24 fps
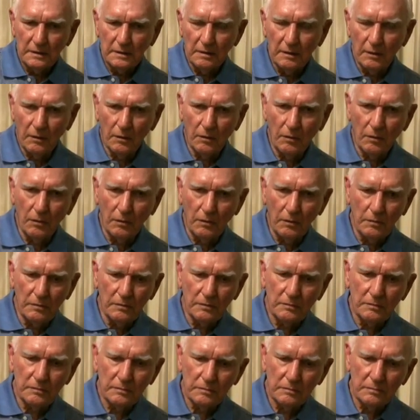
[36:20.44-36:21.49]
oh
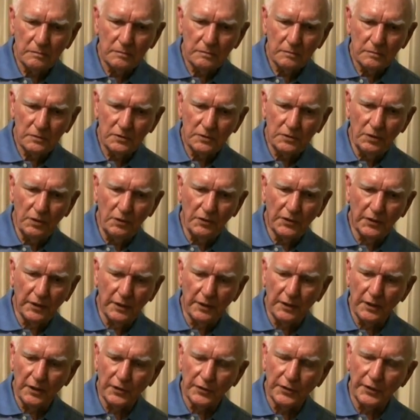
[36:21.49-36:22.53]

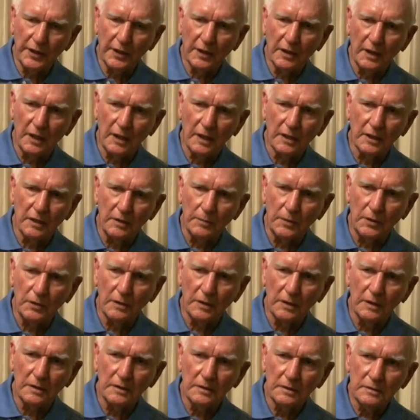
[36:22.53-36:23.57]
2.30, 3 o'clock in the
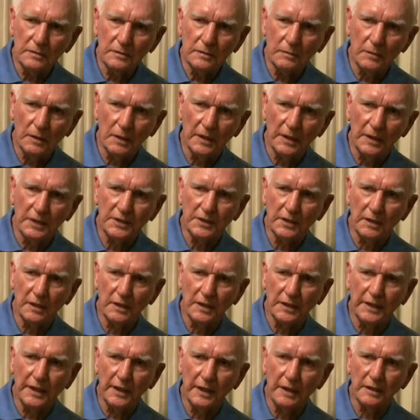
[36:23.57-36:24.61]
morning, well, they
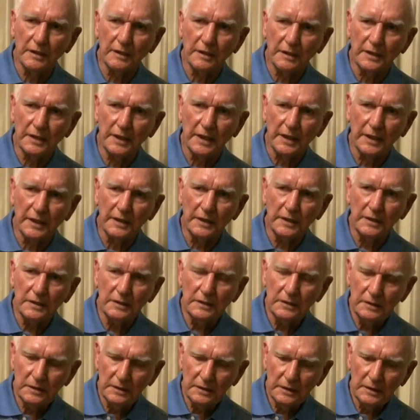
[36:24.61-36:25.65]
started counterattacking.
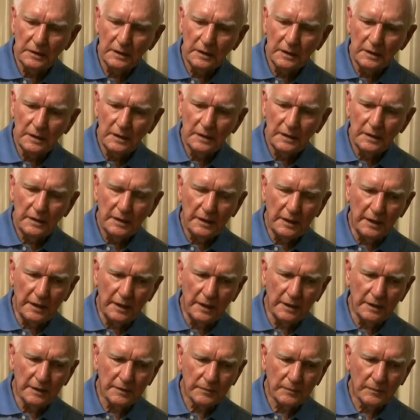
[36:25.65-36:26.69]

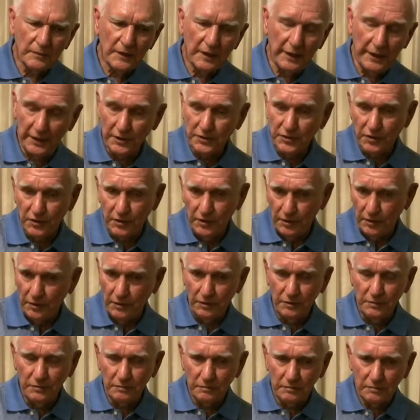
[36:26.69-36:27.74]
And it's
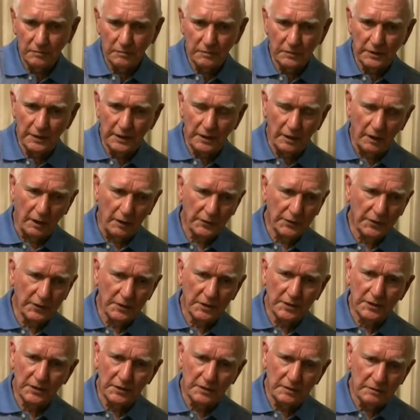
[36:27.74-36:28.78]
true the
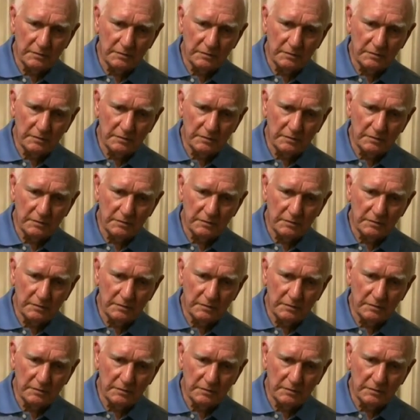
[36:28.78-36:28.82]
officers